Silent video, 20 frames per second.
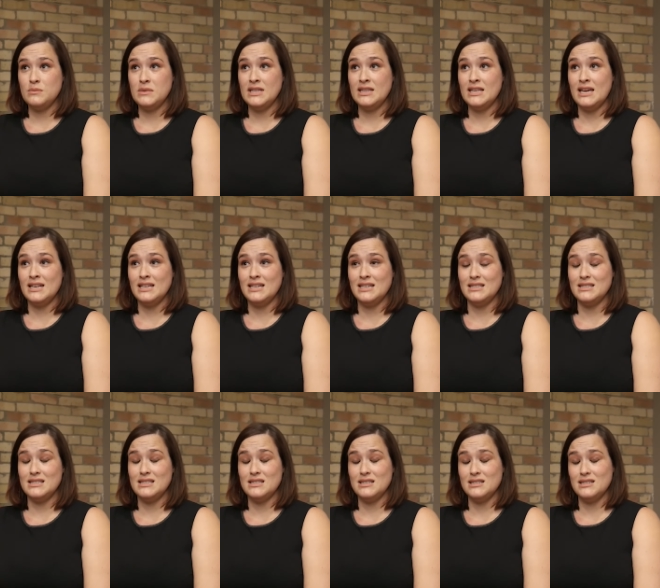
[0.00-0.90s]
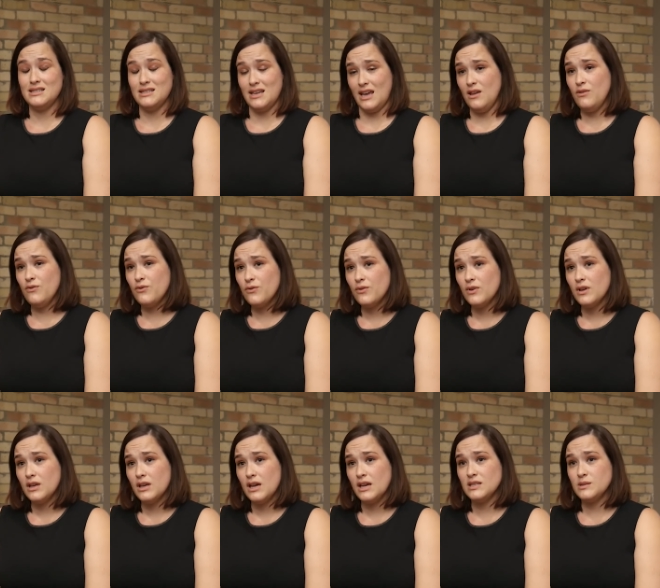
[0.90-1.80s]
mean that it's safe.
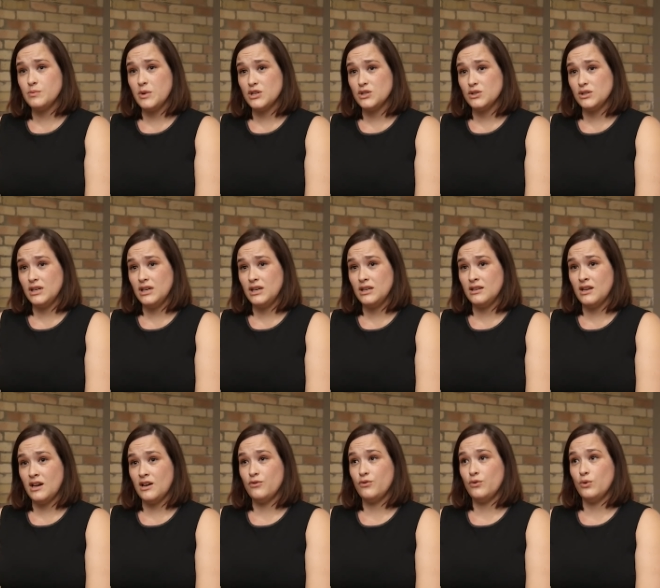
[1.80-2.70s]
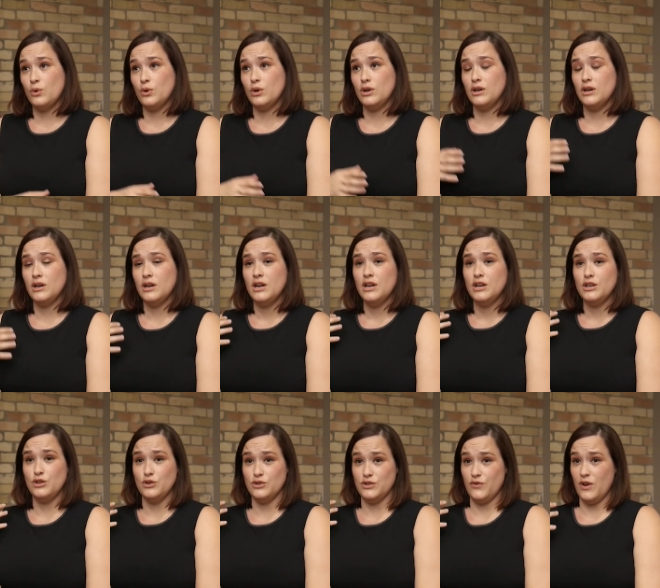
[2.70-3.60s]
especially not for
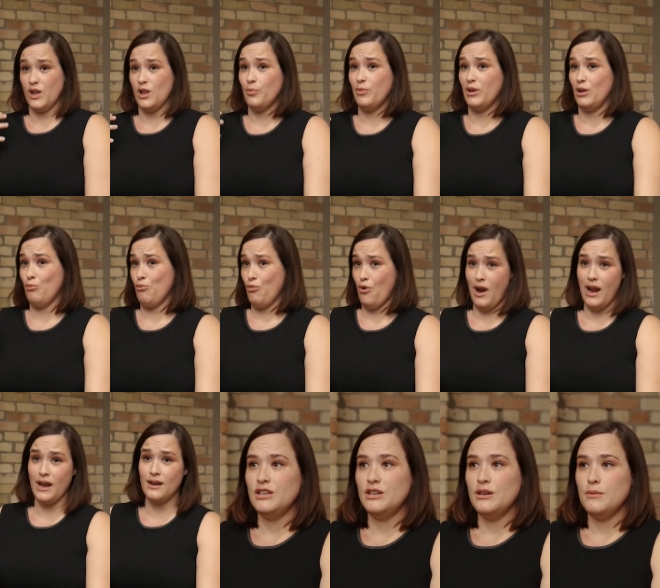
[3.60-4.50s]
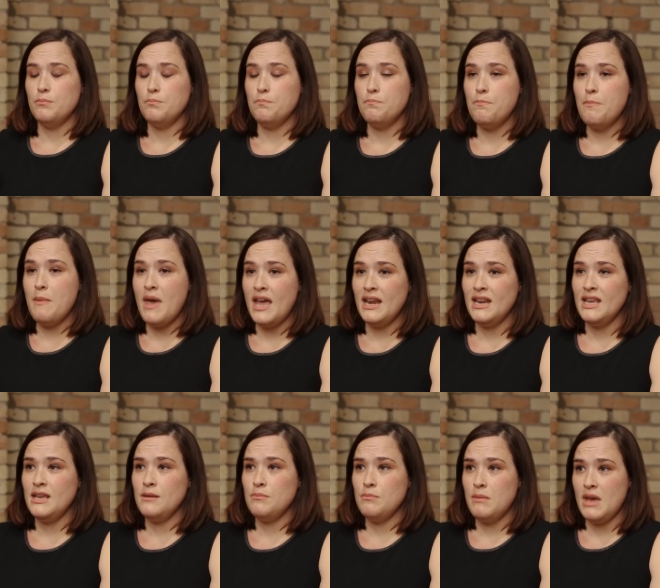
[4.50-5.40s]
your developing brain.
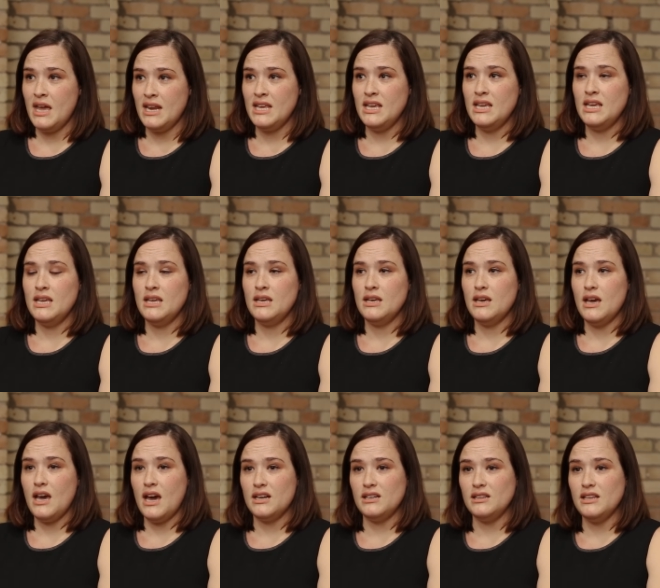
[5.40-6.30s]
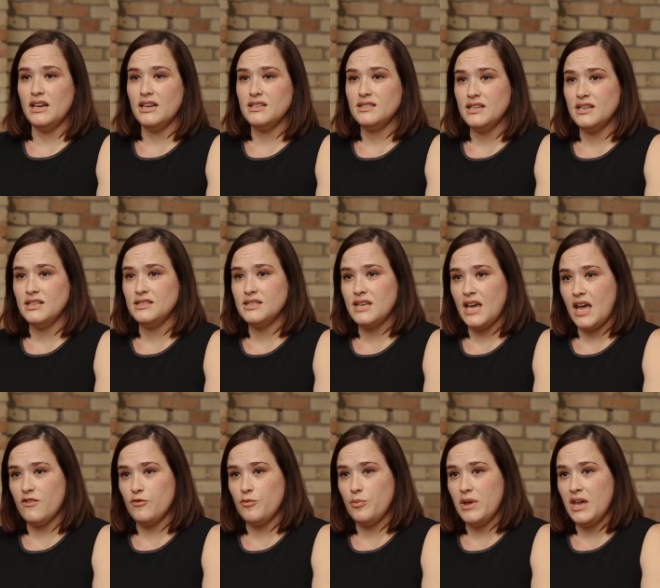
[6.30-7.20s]
Many adolescents
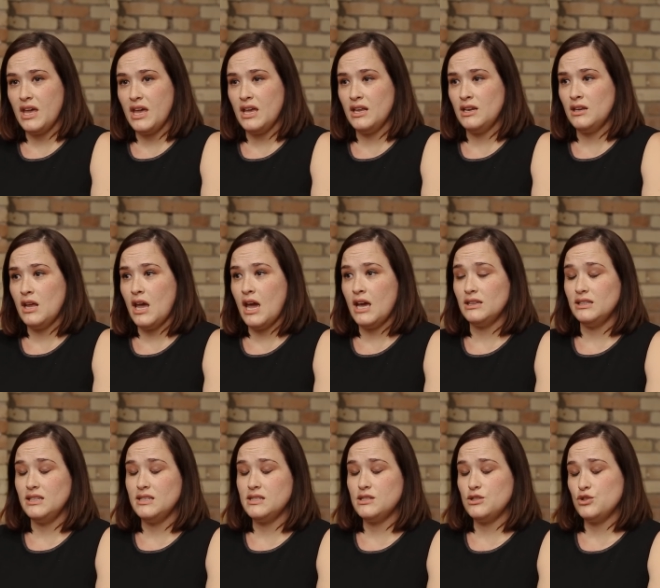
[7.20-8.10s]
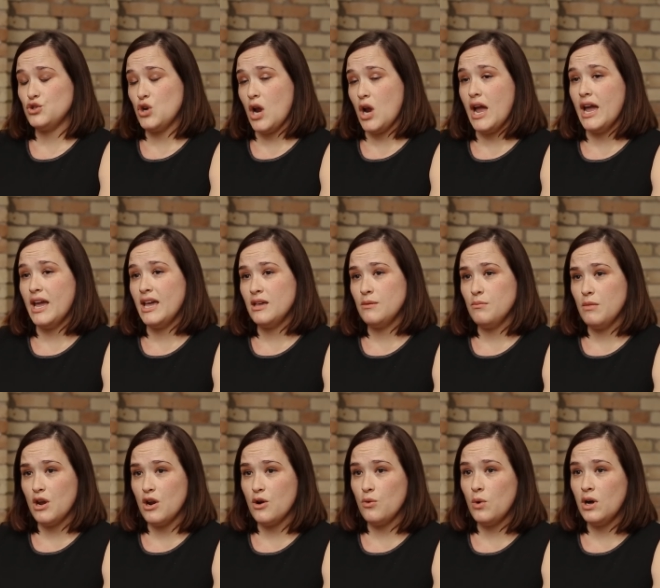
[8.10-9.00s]
have been at least trying
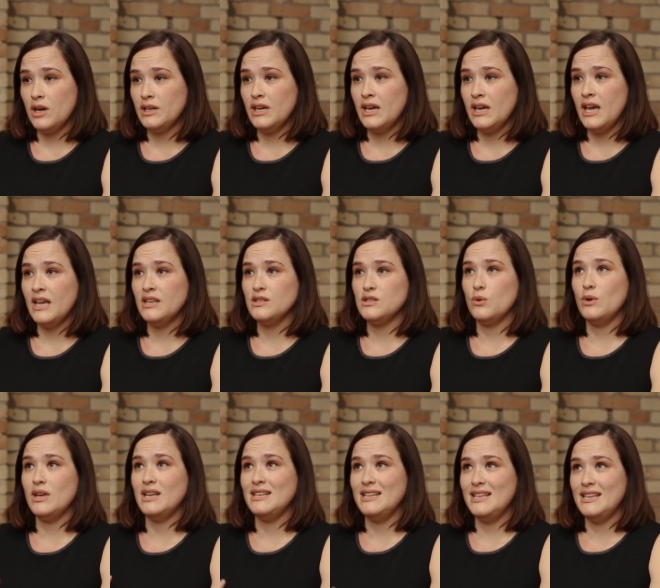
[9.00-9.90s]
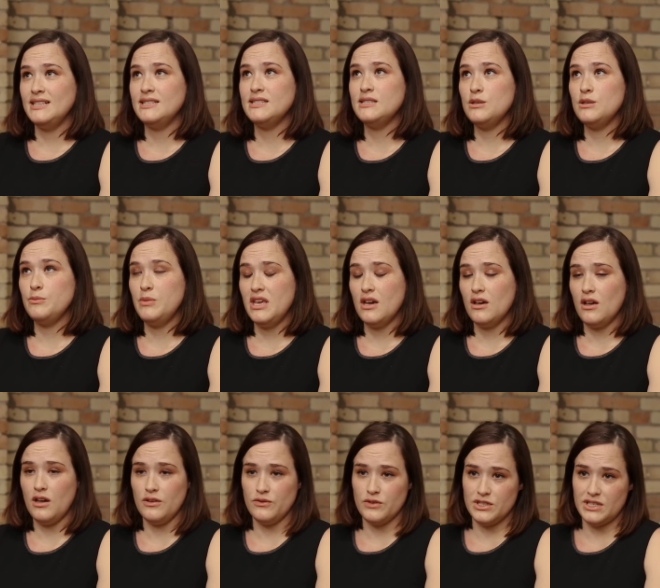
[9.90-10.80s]
marijuana, and so it needs to be a
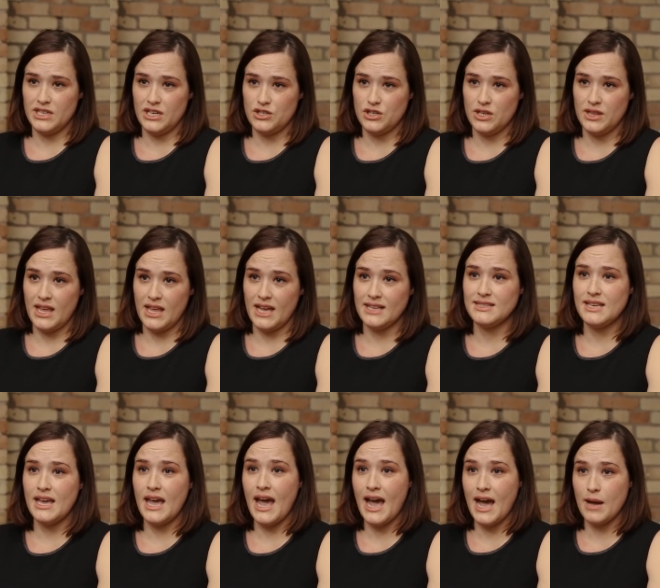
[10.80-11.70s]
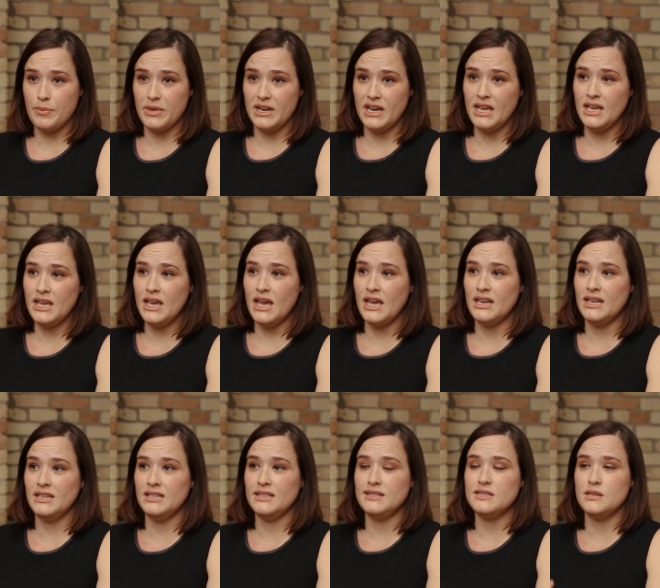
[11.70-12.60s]
conversation that's happening, and
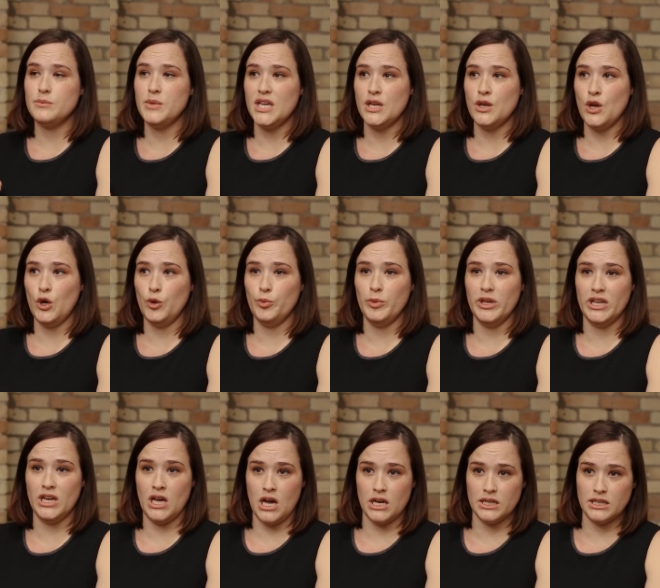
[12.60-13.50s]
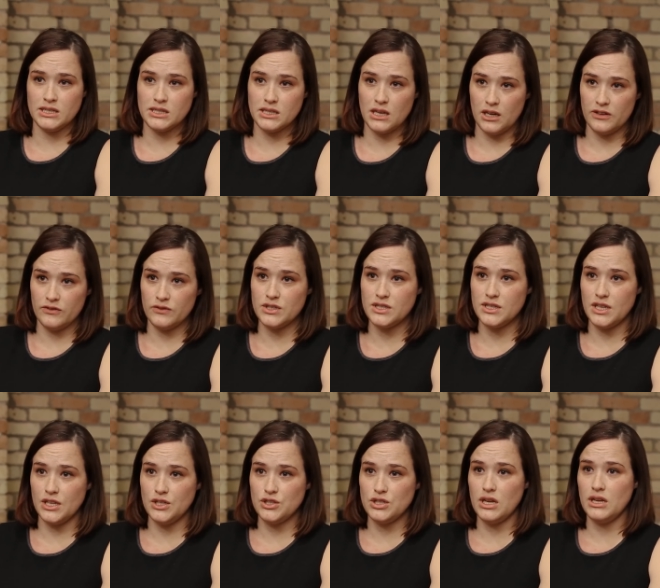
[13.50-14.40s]
it needs to be an open, honest
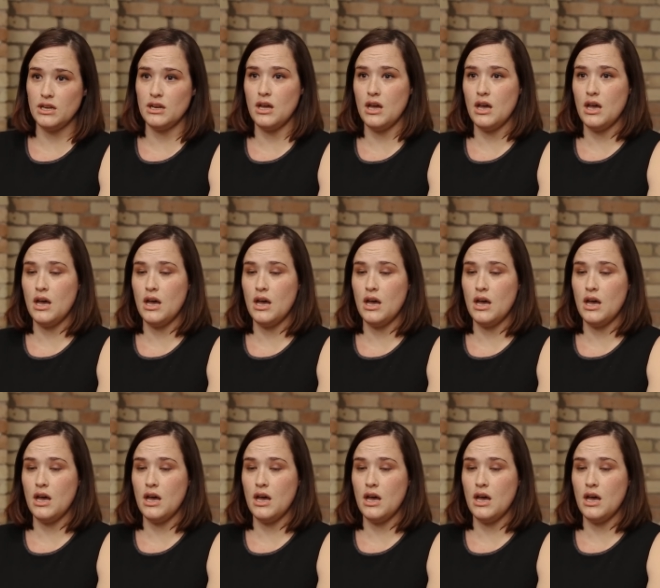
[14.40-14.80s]
conversation